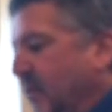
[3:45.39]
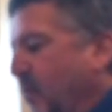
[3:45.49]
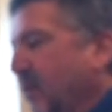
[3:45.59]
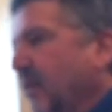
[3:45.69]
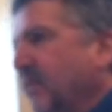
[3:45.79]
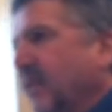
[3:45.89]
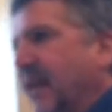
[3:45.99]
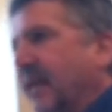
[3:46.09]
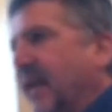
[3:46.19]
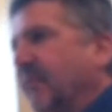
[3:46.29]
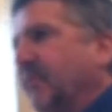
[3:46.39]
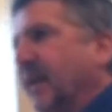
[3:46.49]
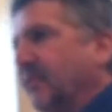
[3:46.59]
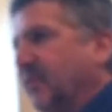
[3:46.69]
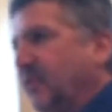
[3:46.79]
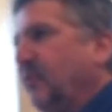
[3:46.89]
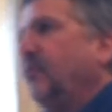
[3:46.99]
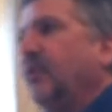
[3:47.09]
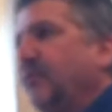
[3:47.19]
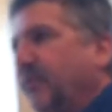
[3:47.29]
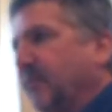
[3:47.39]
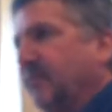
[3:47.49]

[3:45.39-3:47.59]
What other kind of advertising do you do for